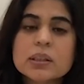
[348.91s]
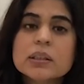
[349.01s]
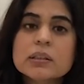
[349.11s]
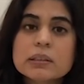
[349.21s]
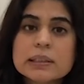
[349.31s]

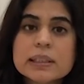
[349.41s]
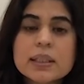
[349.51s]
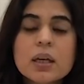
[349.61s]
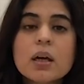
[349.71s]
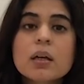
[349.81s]

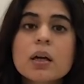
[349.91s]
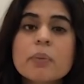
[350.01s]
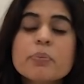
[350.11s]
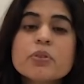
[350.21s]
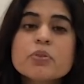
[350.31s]
Thirdly,
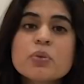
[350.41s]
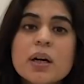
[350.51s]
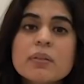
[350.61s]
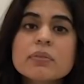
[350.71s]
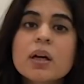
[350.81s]
couples who
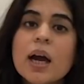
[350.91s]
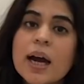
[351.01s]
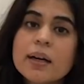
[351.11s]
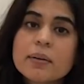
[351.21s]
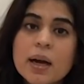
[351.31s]
have
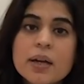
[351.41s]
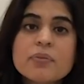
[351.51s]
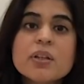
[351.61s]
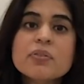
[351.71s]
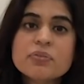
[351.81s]
had
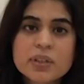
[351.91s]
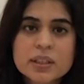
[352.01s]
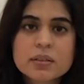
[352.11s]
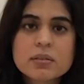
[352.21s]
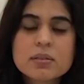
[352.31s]
IVF
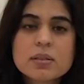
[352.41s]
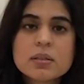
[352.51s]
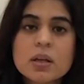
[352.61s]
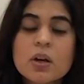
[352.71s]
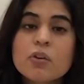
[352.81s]
failures.